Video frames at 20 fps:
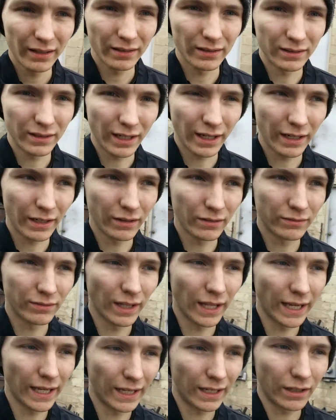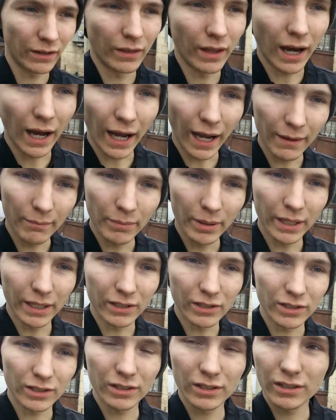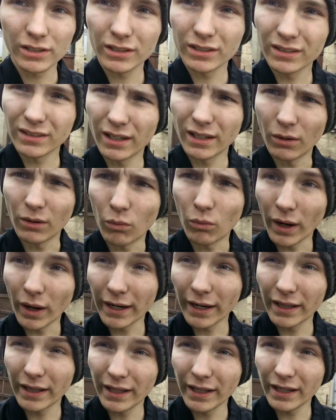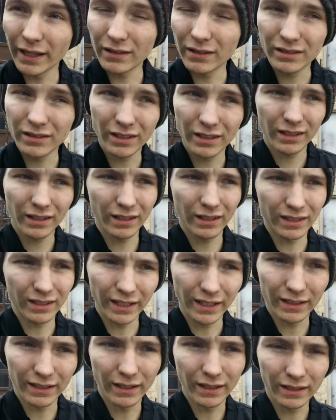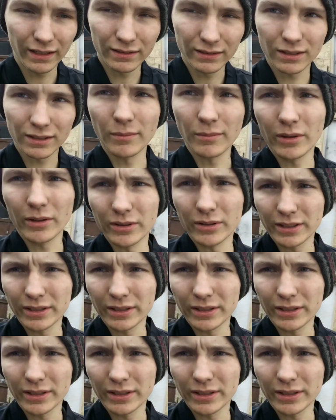It's kind of like the high pitch whine of the engine and some other